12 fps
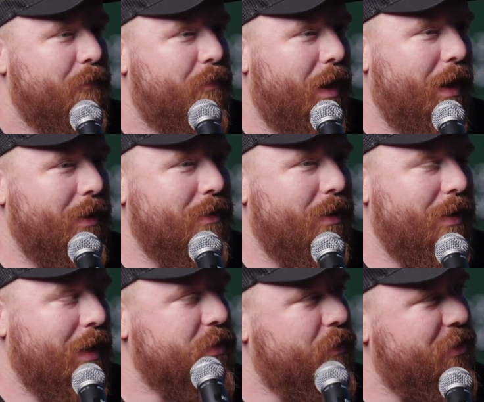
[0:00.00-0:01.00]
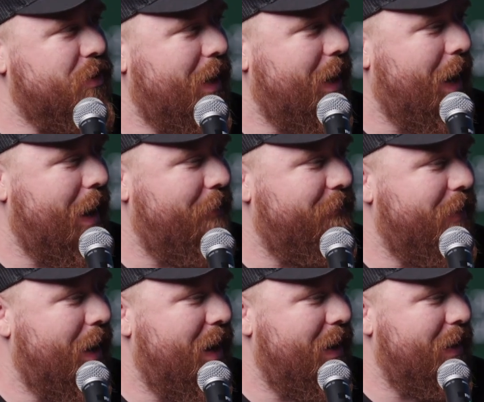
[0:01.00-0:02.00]
But the next question I have,
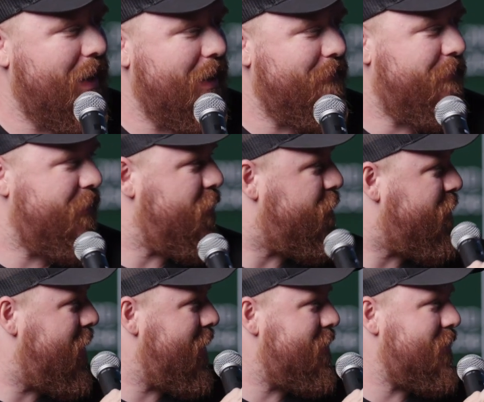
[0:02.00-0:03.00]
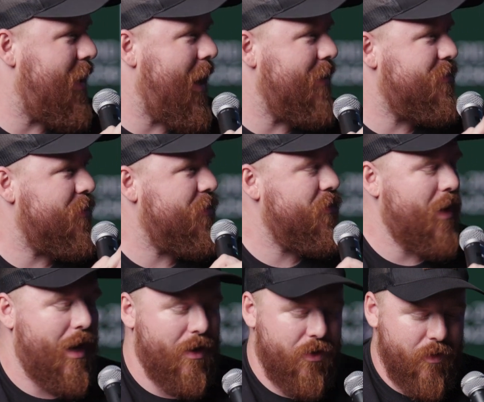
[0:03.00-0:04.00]
and feel free to
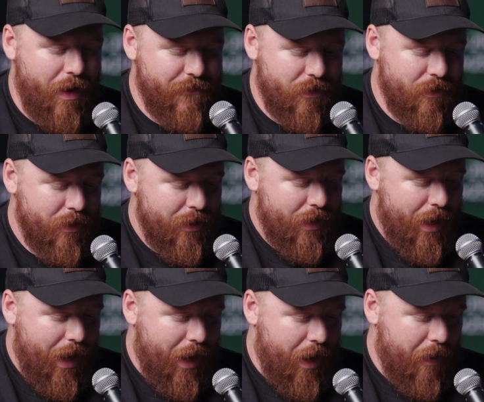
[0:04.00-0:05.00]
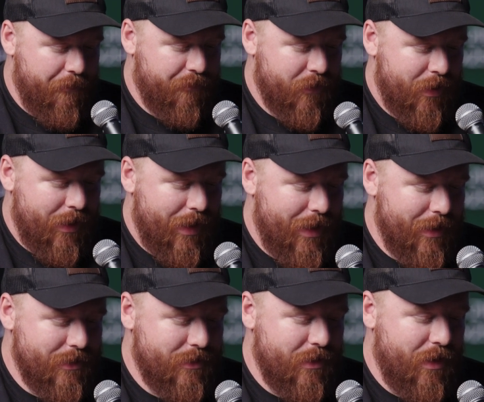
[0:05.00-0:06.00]
answer whoever,
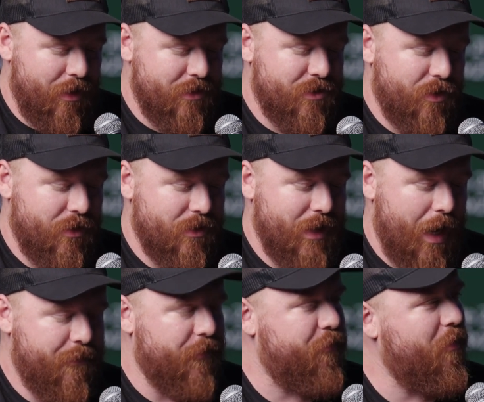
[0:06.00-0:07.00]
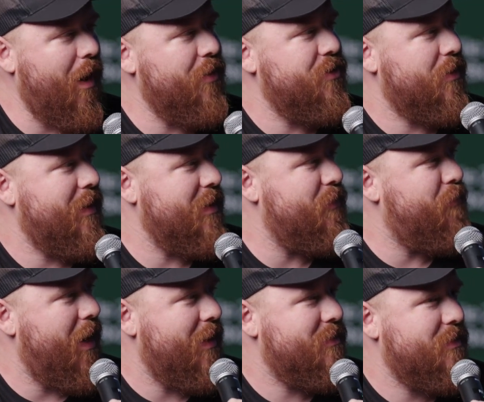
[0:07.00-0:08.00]
is there a certain type of project that's
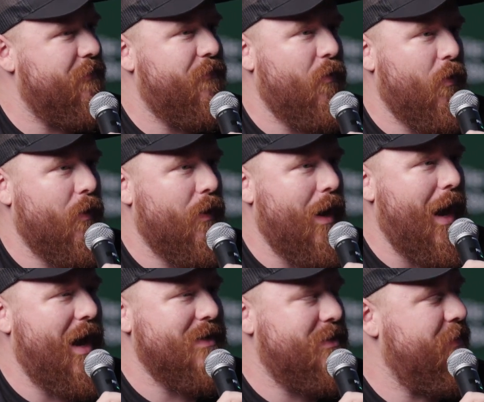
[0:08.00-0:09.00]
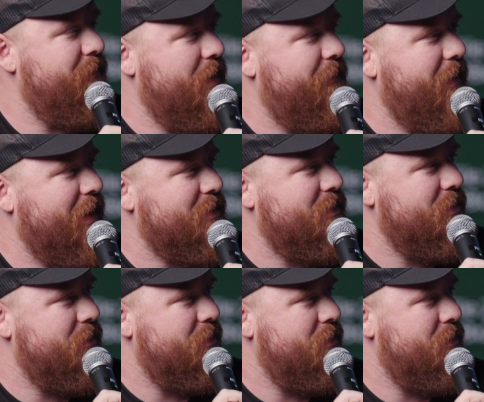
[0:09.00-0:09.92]
best for Icvfx?